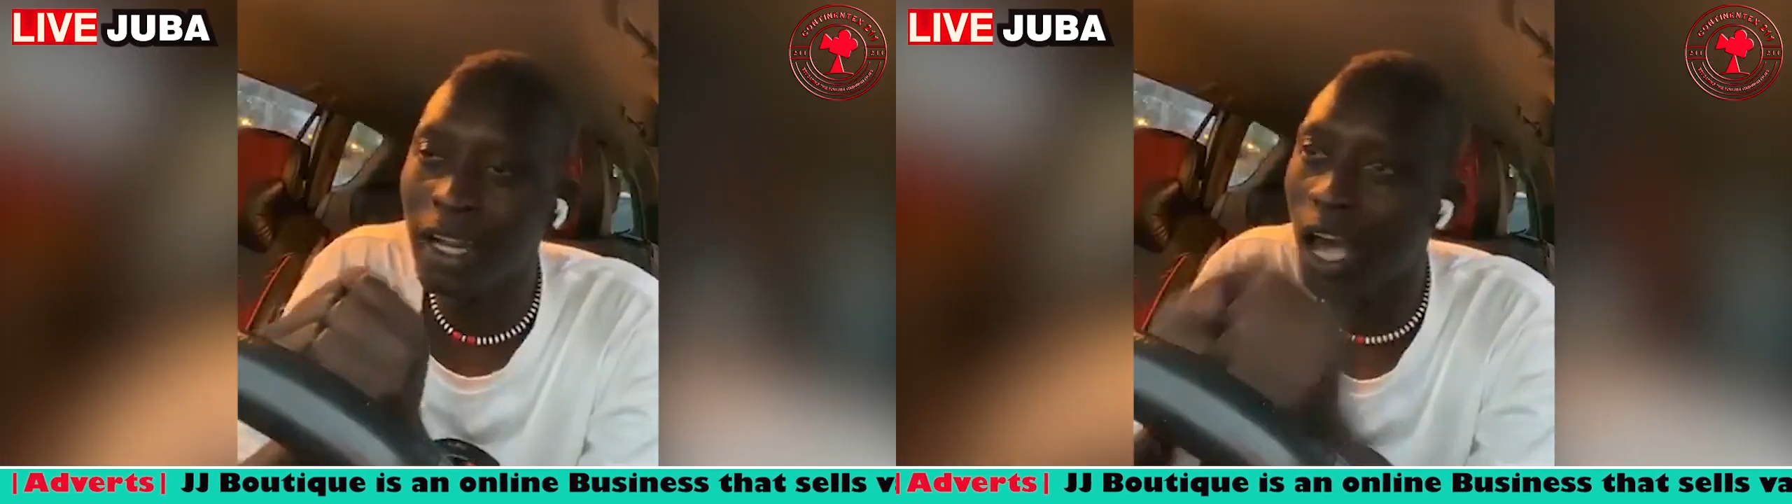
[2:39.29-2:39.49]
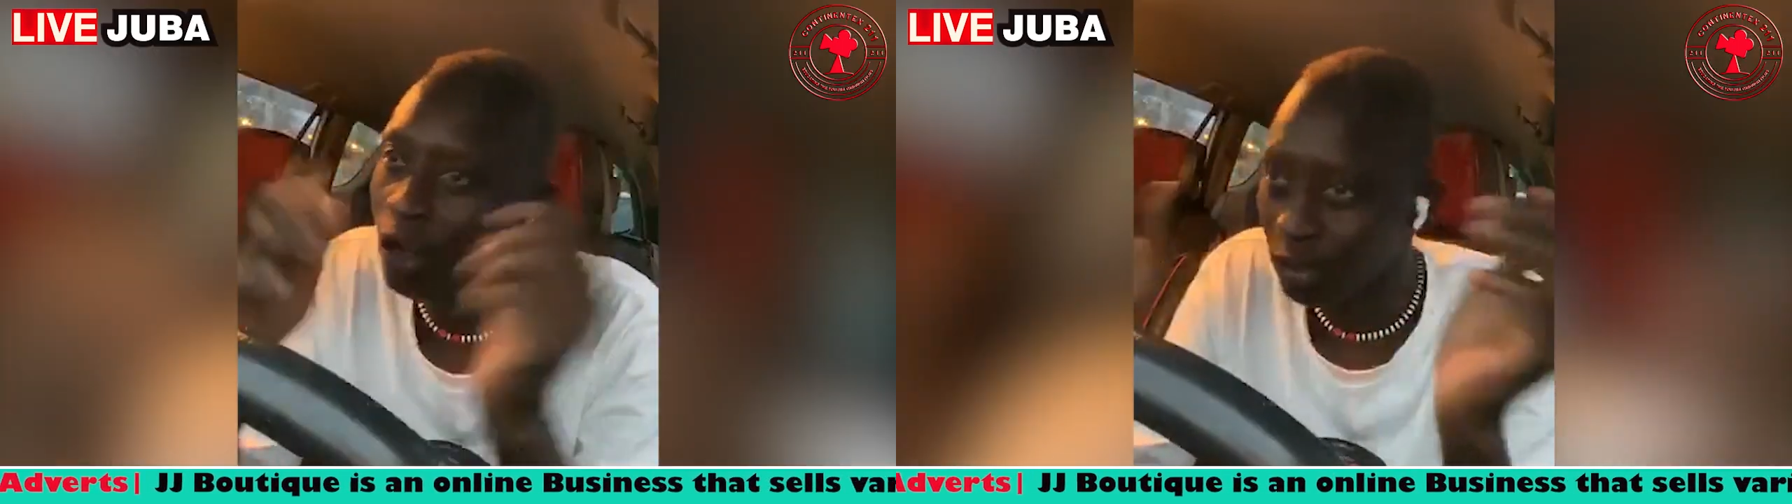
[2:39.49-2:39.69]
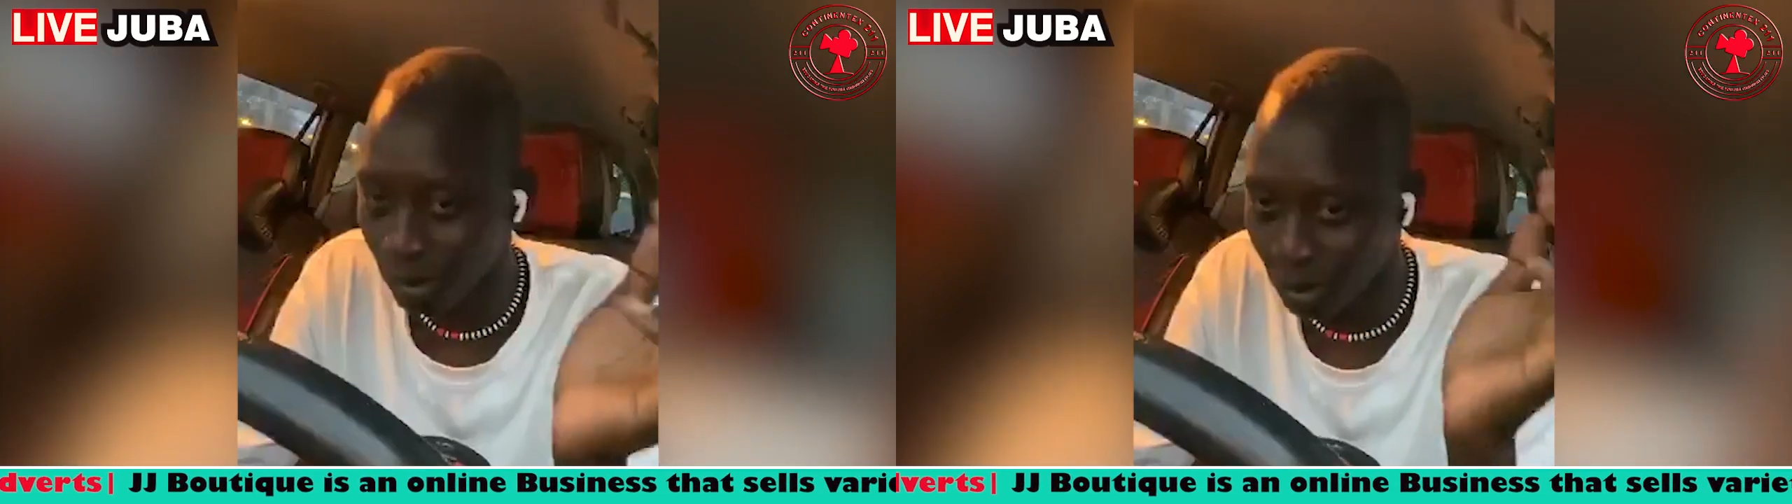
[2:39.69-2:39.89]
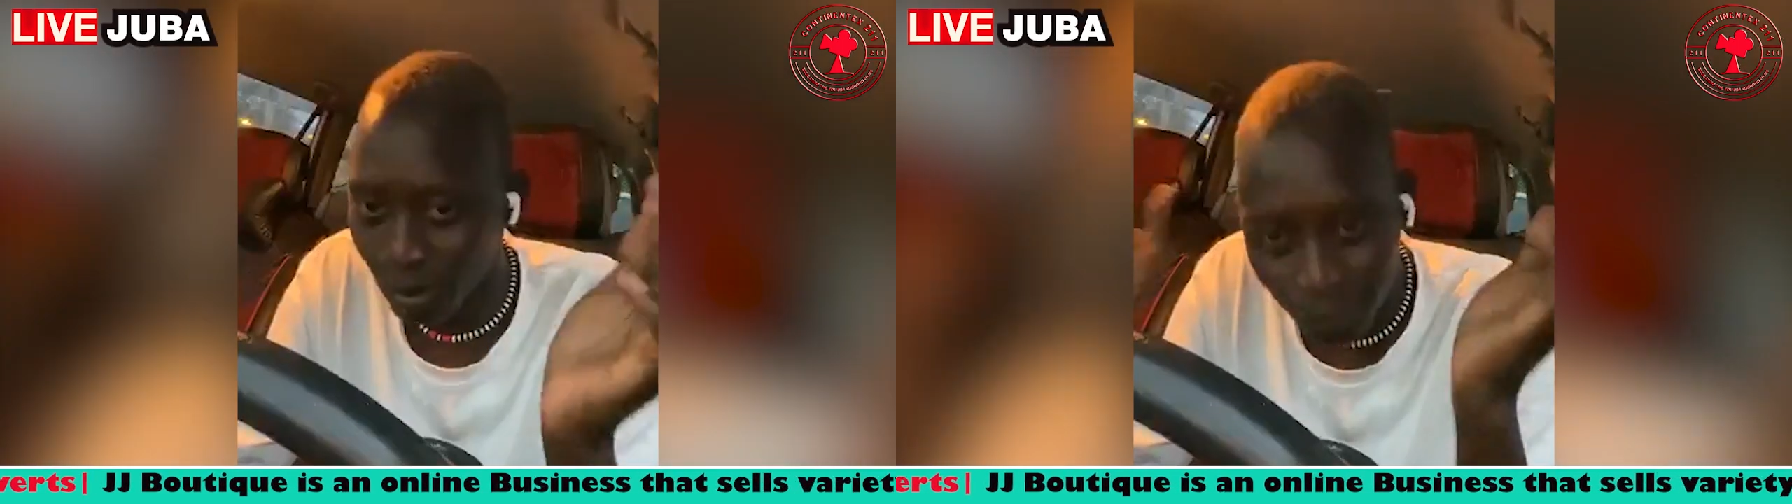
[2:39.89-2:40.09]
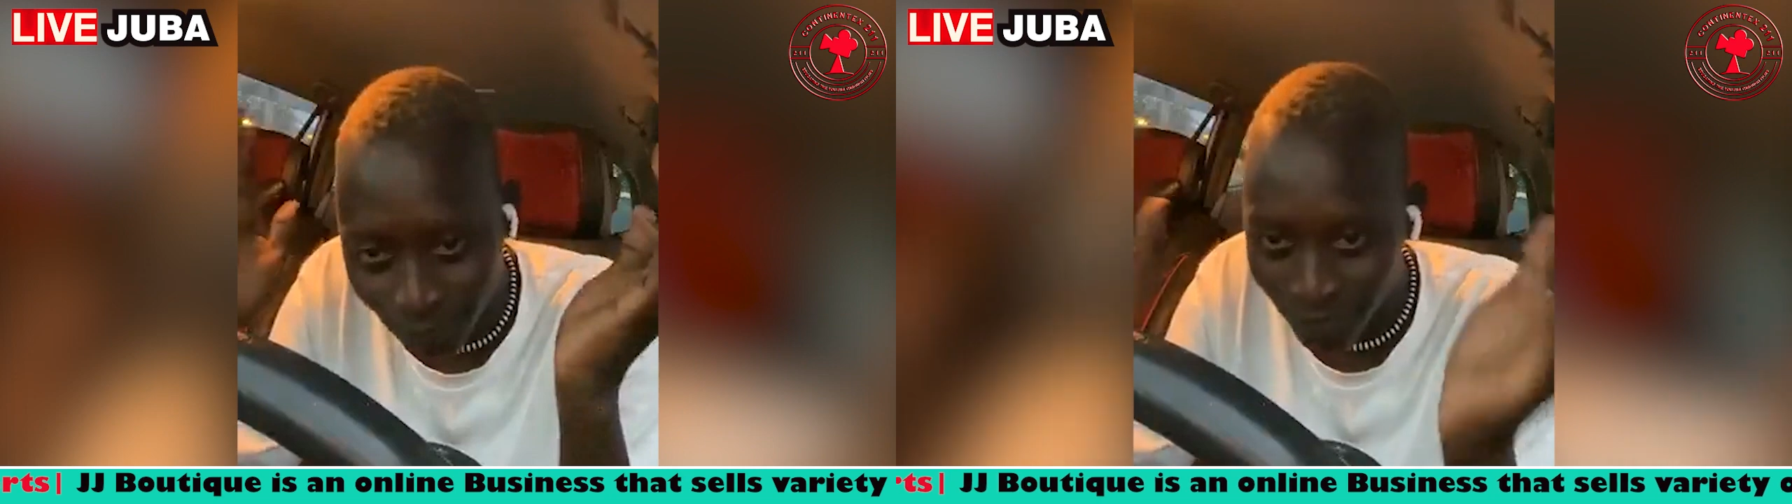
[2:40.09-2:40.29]
And I don't know.
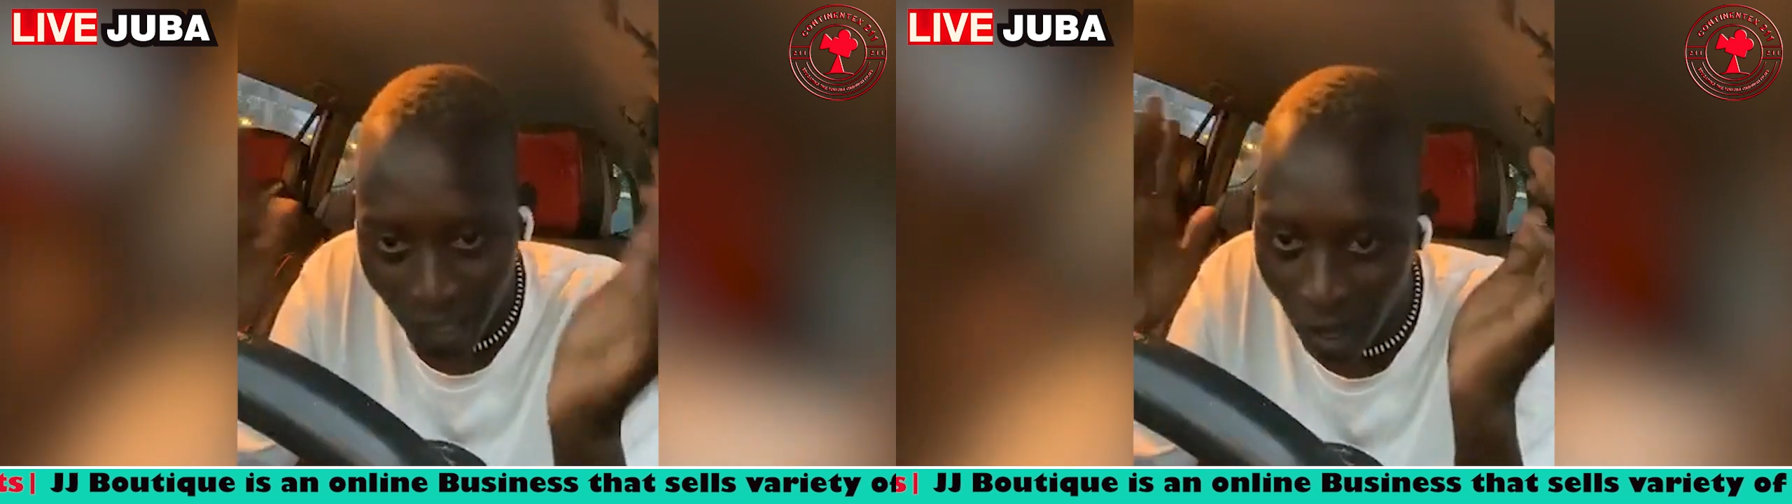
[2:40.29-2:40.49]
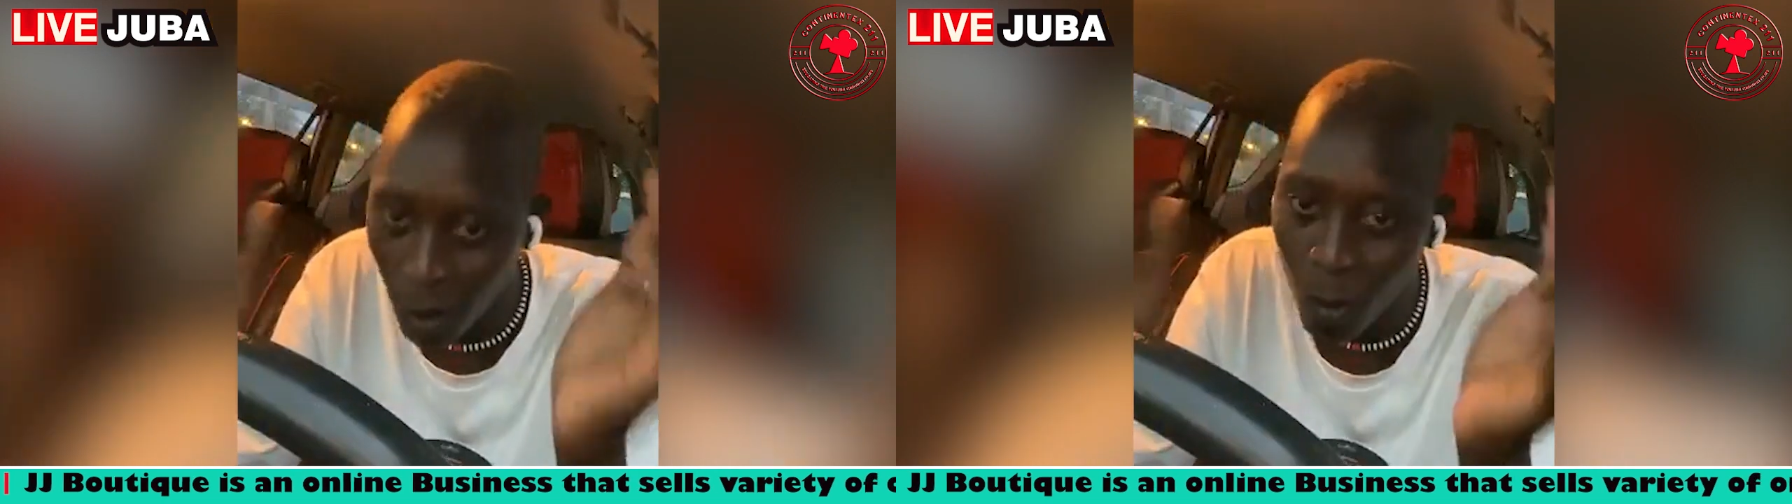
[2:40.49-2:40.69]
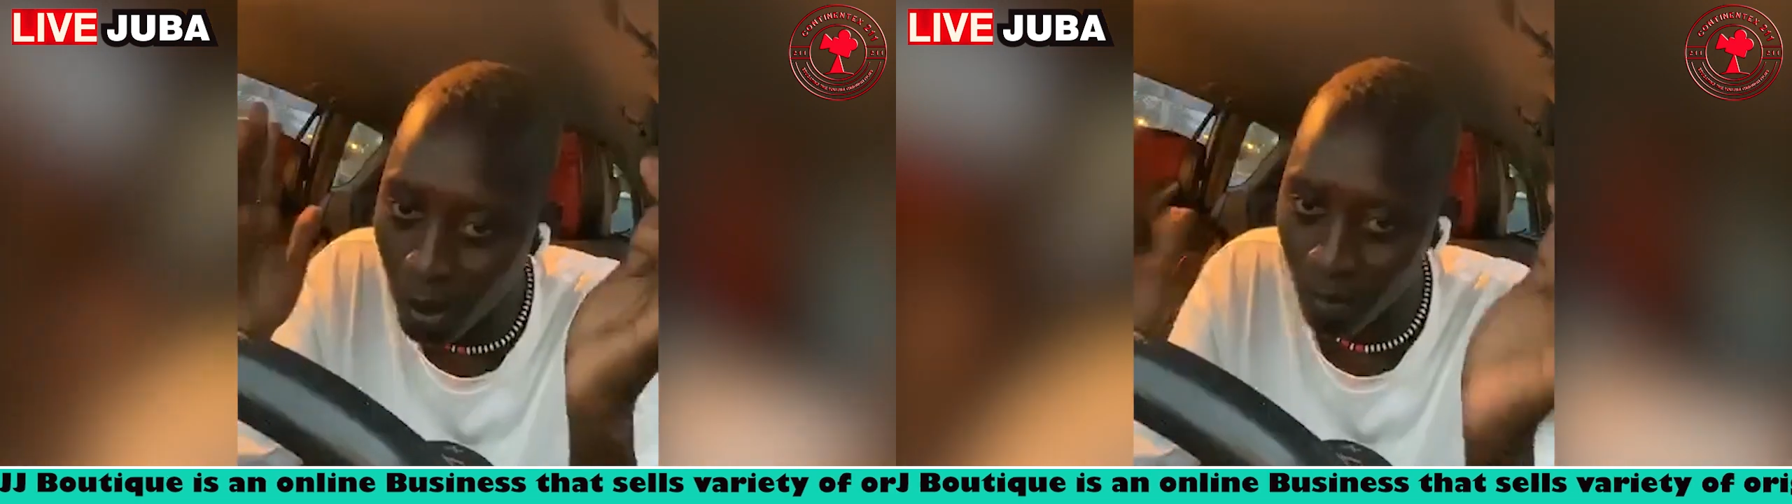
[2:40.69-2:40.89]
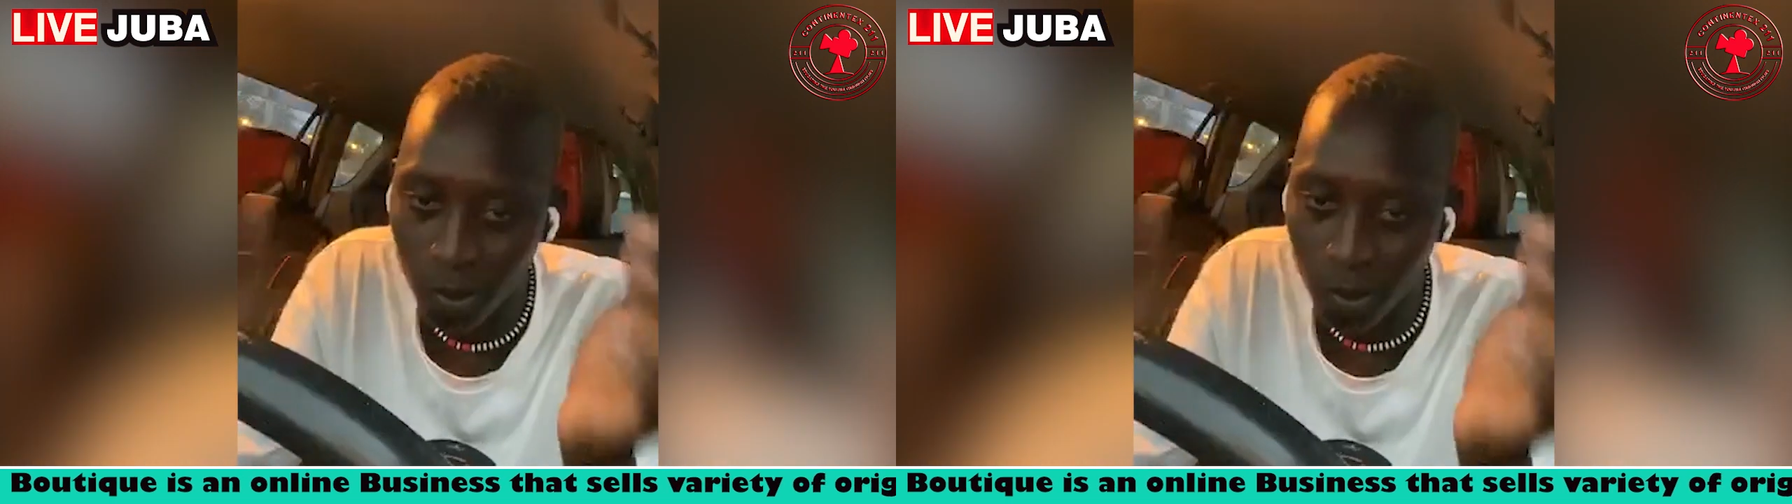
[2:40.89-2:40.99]
I don't want to